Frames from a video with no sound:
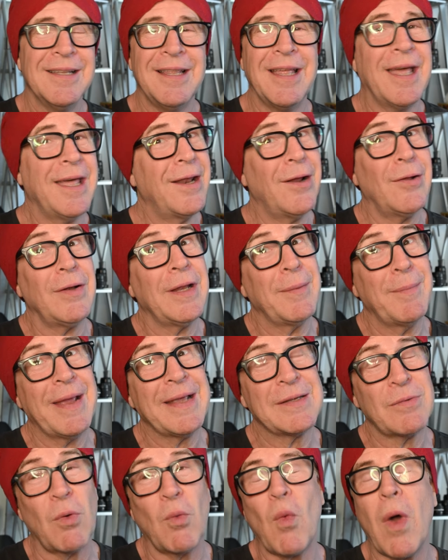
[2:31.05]
That only
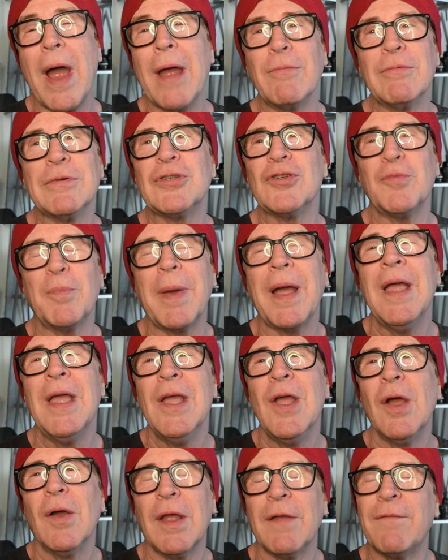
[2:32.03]
makes, well, why would you buy,
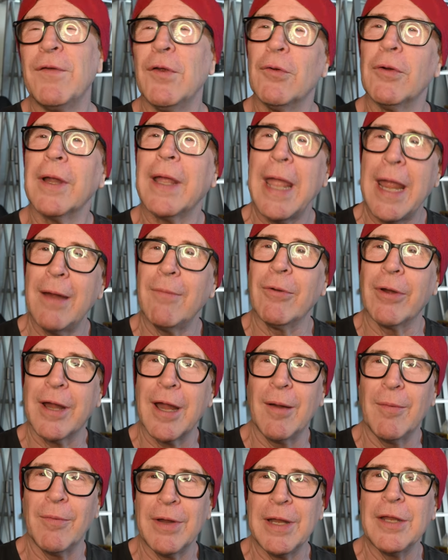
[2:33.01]
if you were a camera
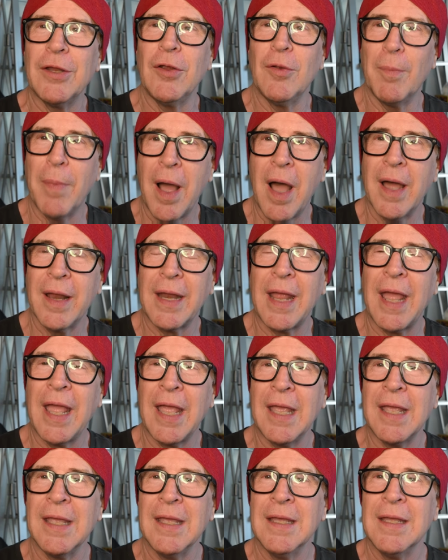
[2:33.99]
company and you bought
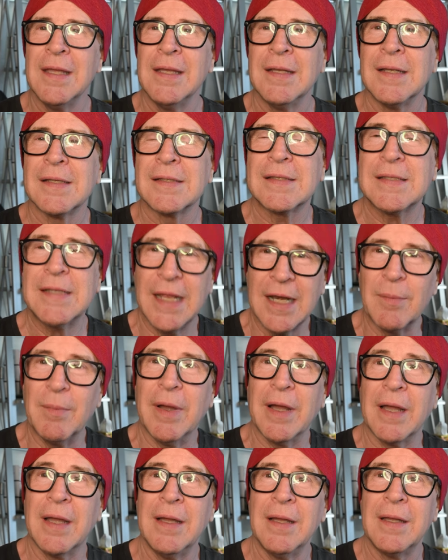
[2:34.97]
a
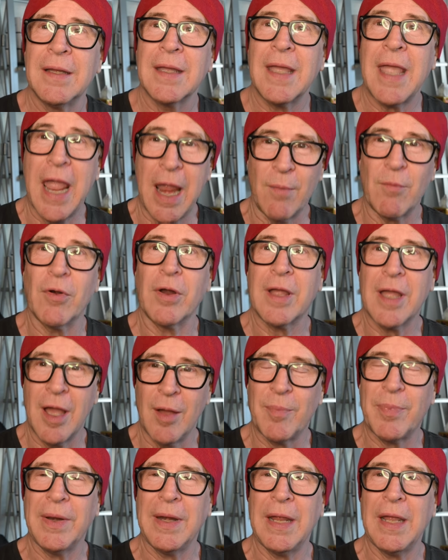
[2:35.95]
cinema camera
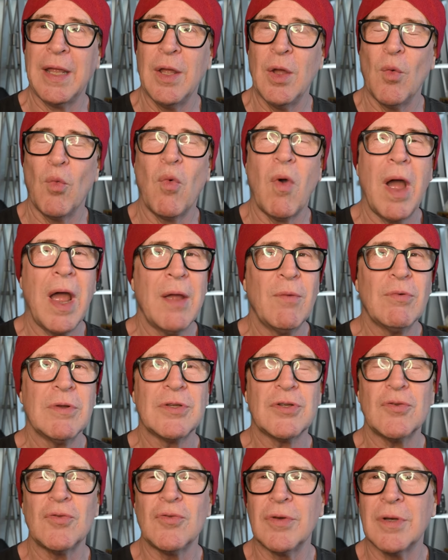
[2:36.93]
company, why
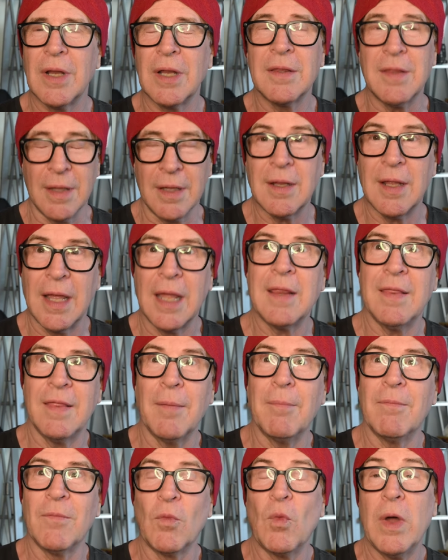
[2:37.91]
would you,
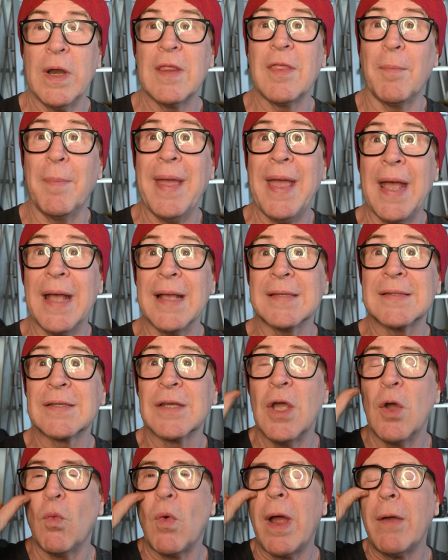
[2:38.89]
one of the best,
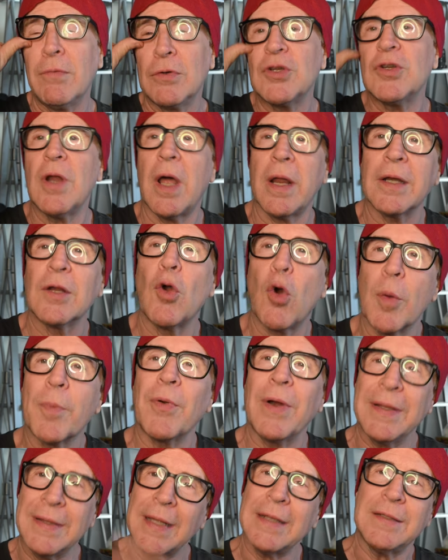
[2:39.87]
why would you not
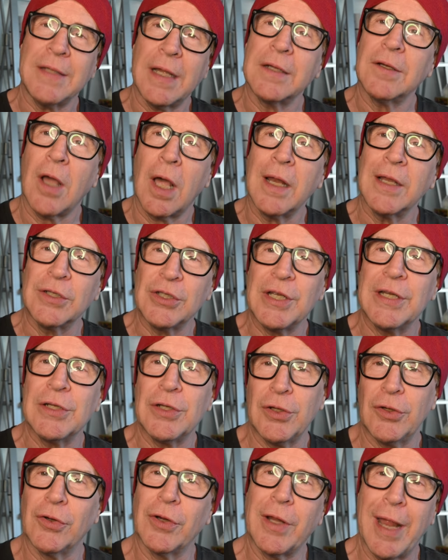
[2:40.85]
incorporate that technology
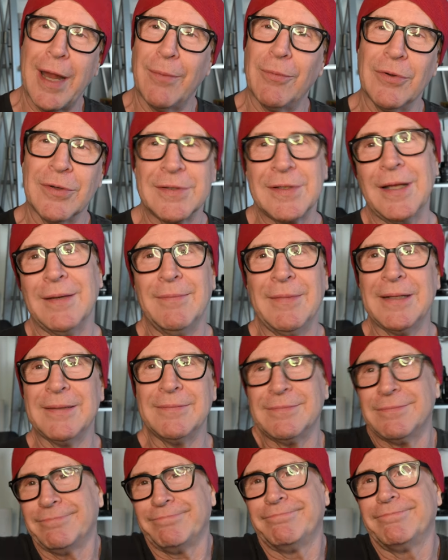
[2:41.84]
into your cameras? I mean,
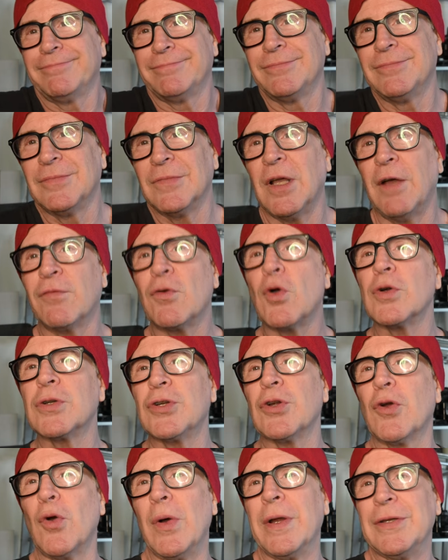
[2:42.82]
of
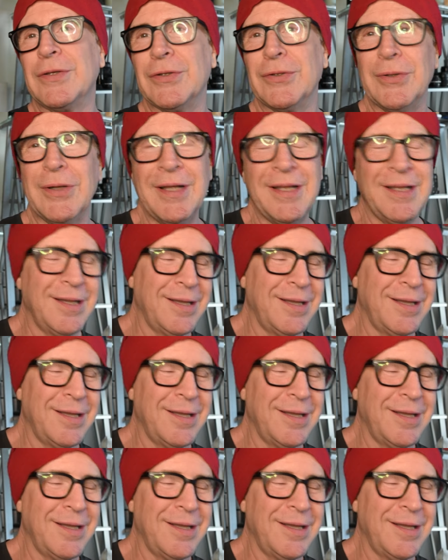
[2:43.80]
course you're going to.